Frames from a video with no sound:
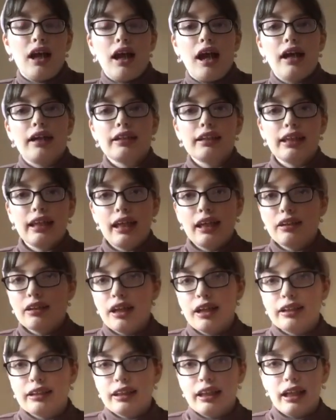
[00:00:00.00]
I can't,
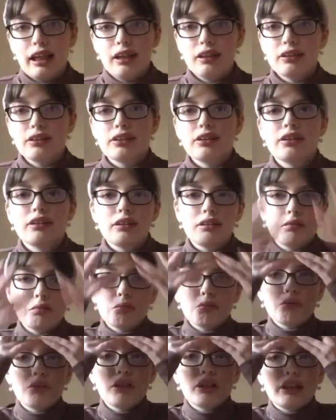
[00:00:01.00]
I can't
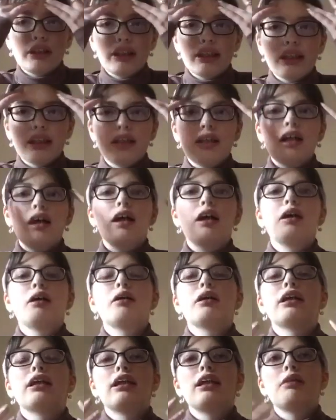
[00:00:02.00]
really
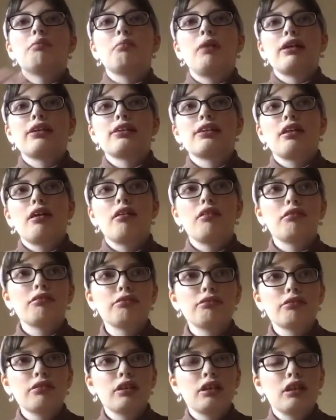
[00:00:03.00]
keep
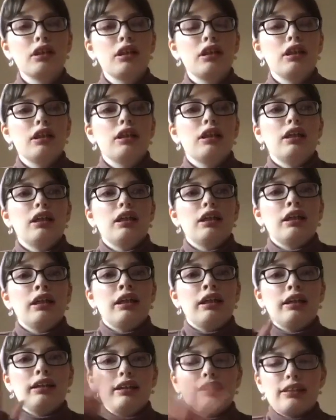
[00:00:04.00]
myself
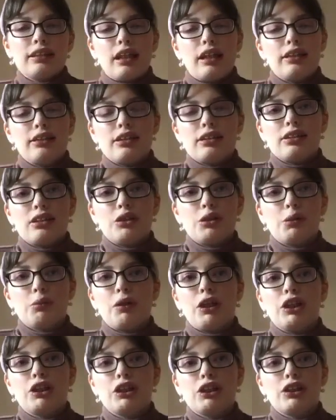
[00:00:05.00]
in these kinds of
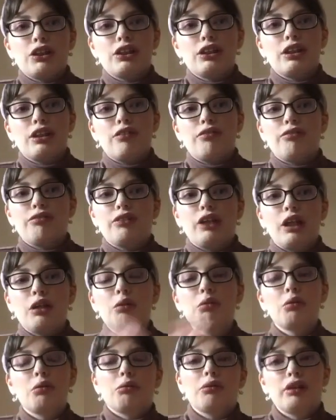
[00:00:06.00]
situations if they
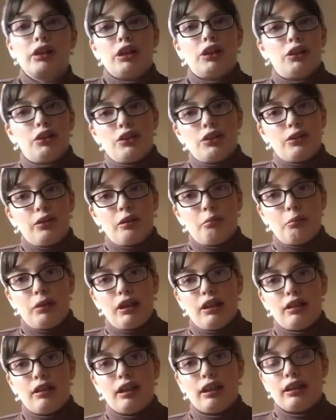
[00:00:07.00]
don't really concern
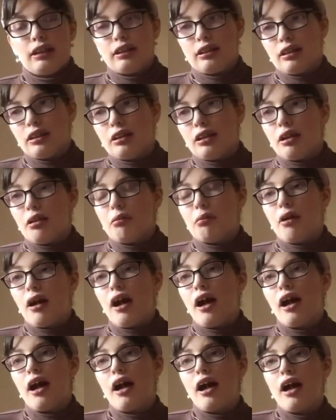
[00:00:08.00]
me. Like, you know,
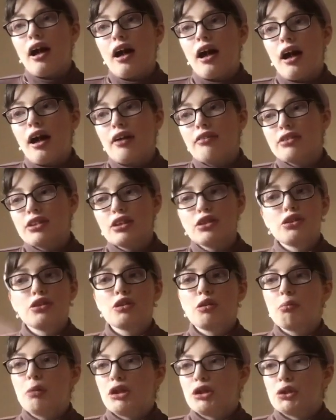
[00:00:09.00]
I've seen
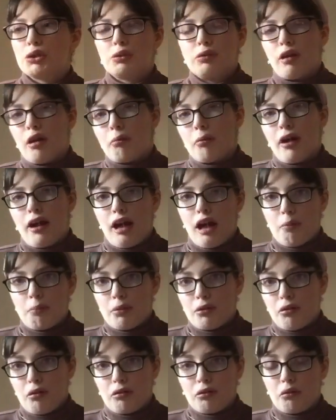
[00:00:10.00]
so much drama
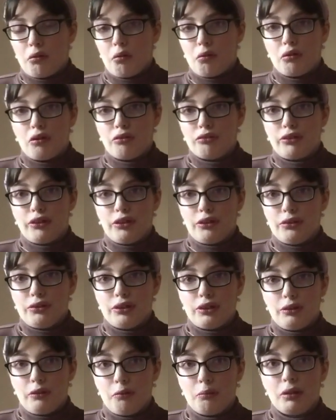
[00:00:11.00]
happen on all over
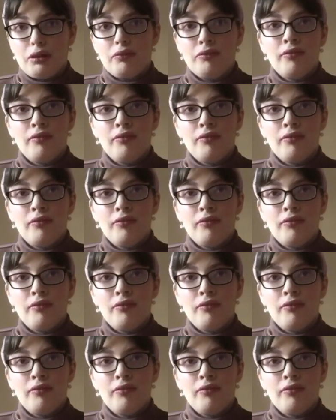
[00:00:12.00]
YouTube.